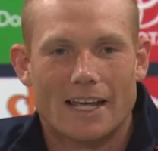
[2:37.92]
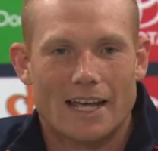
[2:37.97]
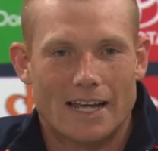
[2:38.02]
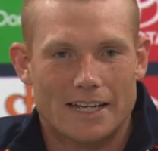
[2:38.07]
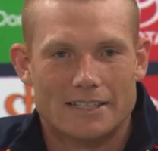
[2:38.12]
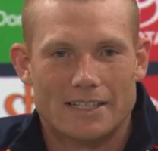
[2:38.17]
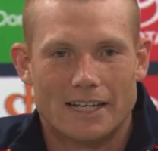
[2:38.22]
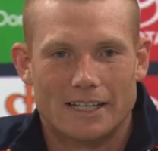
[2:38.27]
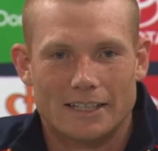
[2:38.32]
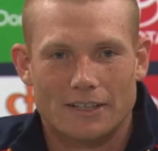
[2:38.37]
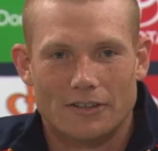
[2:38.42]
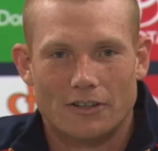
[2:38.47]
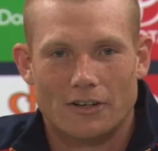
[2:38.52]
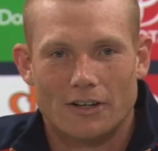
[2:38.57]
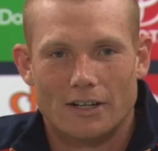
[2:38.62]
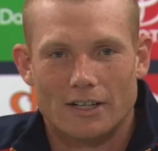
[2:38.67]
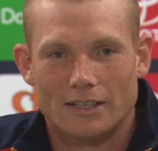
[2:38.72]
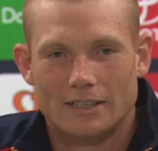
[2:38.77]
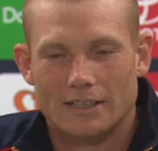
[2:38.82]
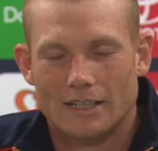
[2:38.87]
Yeah, exactly
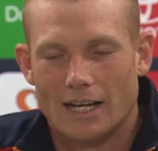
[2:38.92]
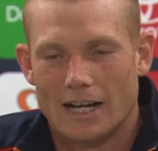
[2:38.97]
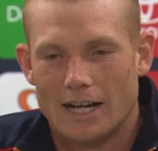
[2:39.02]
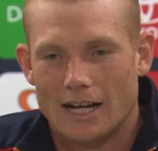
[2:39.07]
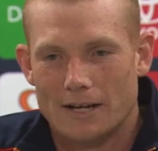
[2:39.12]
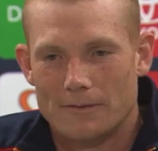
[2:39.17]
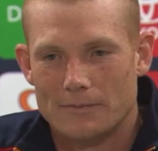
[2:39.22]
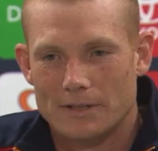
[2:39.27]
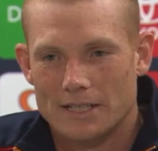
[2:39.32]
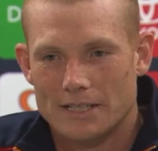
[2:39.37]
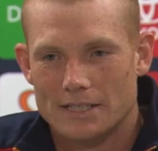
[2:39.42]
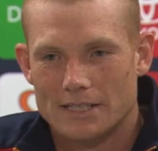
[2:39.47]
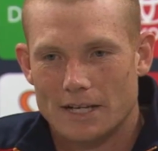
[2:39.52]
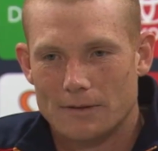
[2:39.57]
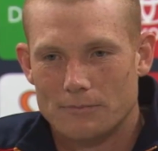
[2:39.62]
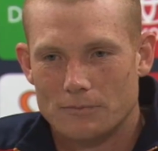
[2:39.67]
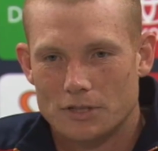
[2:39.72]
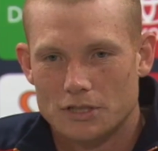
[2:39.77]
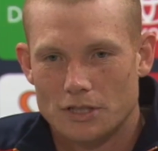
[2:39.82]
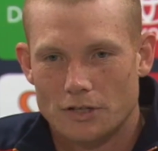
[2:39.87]
right. It is
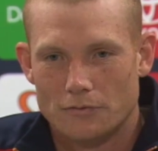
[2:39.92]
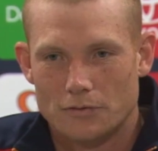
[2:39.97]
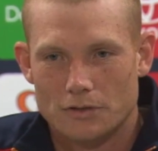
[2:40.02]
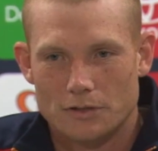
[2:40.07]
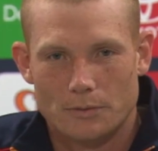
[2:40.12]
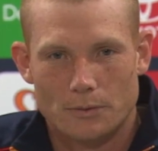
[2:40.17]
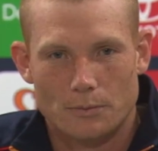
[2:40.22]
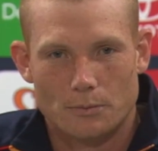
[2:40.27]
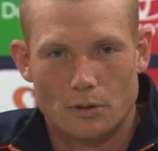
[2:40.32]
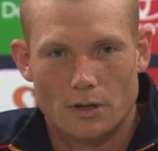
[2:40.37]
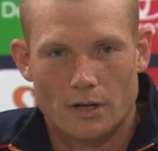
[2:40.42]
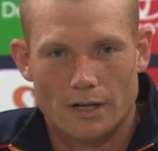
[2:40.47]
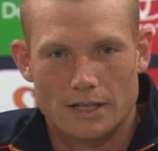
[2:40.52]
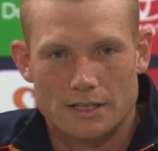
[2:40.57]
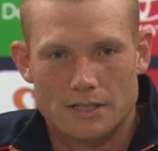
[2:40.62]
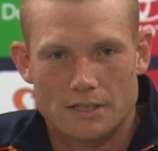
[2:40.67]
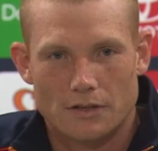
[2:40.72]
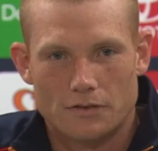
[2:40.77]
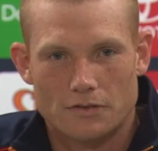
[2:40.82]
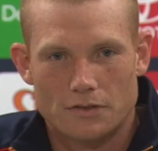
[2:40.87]
something because obviously we pride
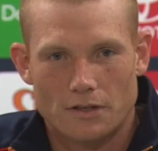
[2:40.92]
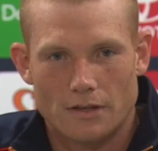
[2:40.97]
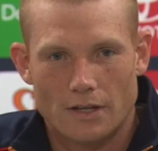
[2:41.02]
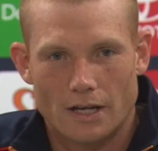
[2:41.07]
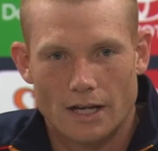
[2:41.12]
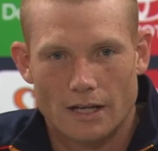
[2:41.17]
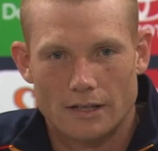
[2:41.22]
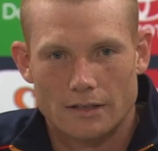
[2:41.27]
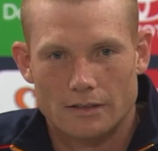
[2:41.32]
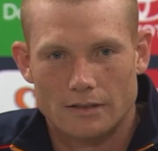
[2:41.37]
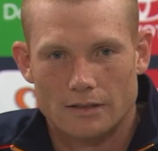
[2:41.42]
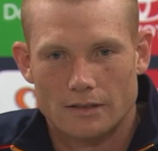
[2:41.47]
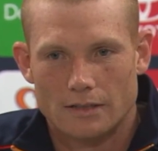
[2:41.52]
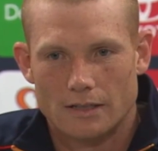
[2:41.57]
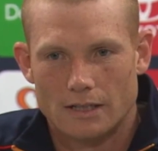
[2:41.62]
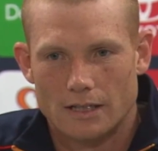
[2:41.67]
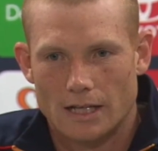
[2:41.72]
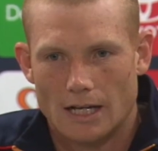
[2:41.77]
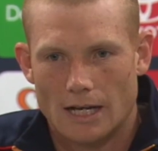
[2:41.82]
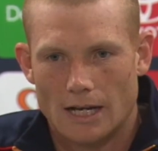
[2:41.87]
ourselves on that.
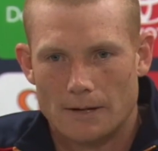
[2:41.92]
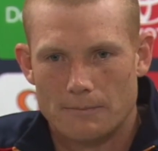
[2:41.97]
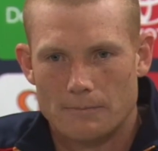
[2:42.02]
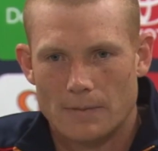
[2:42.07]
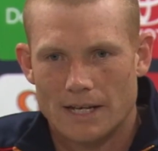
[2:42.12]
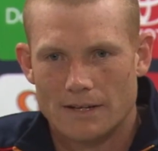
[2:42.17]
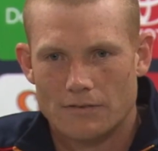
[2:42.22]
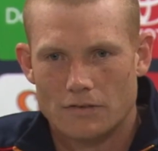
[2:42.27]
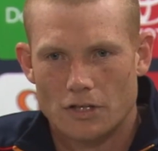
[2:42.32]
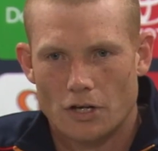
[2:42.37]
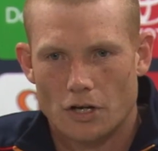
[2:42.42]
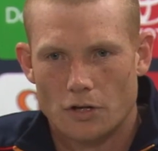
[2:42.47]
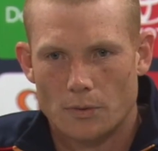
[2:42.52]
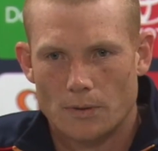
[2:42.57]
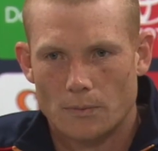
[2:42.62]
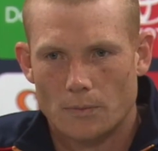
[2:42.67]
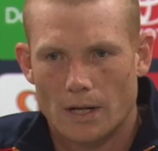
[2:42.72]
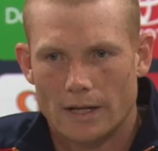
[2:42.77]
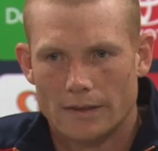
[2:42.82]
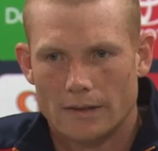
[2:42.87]
And even though we
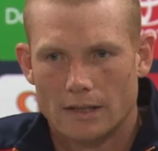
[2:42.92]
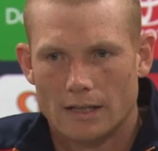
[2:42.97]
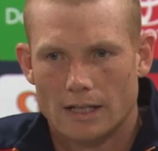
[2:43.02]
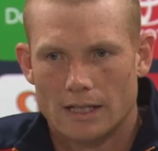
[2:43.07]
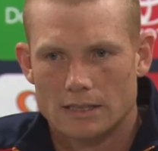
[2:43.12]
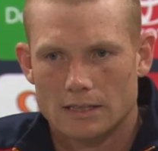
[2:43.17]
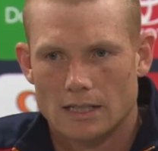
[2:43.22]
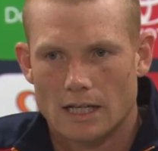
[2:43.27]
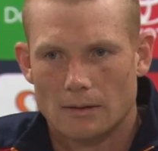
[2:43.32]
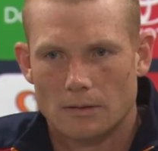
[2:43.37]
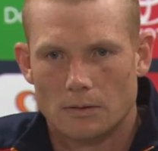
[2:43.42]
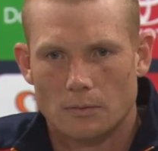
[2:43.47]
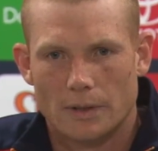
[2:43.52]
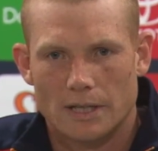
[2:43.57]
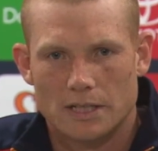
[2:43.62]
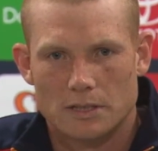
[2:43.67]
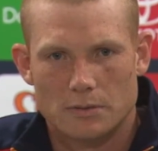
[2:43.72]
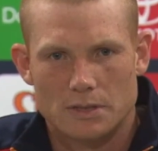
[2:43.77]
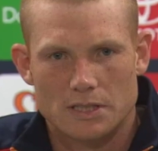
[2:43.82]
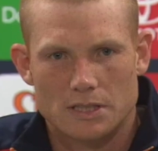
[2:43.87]
won the last couple of
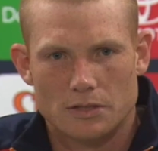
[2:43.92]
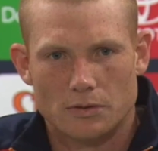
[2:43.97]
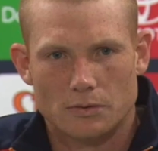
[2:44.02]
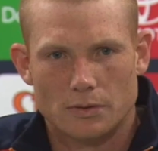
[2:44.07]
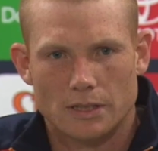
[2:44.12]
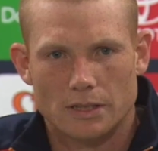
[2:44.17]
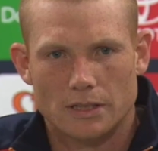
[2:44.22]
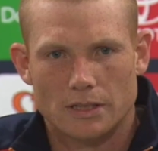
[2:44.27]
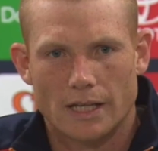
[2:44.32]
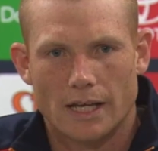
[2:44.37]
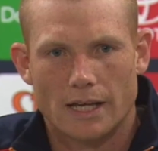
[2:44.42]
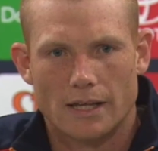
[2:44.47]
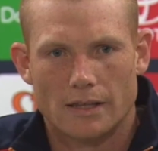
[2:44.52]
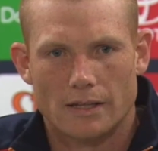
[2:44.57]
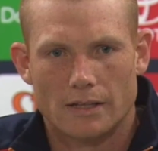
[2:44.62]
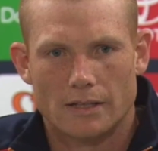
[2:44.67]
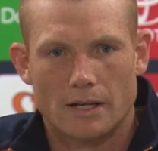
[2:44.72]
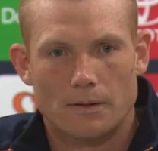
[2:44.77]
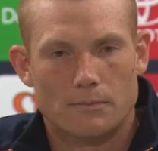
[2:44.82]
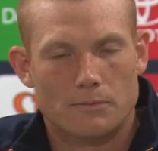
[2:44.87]
weeks, we still didn't get
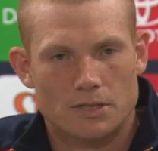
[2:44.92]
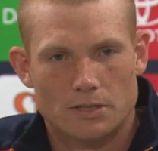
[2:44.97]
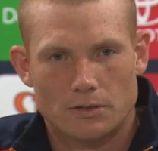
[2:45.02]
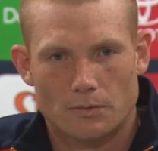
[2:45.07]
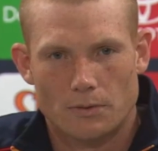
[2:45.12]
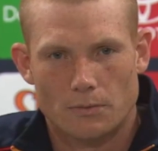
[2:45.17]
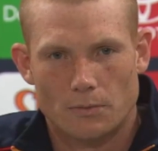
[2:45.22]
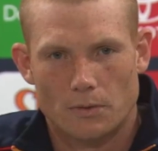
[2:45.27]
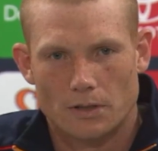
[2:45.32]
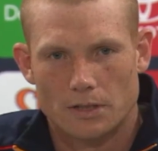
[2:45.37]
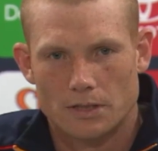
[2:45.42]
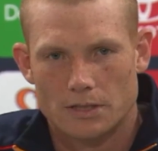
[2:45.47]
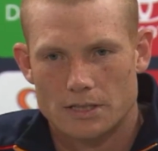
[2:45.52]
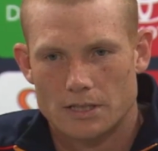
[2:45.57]
the numbers that we wanted.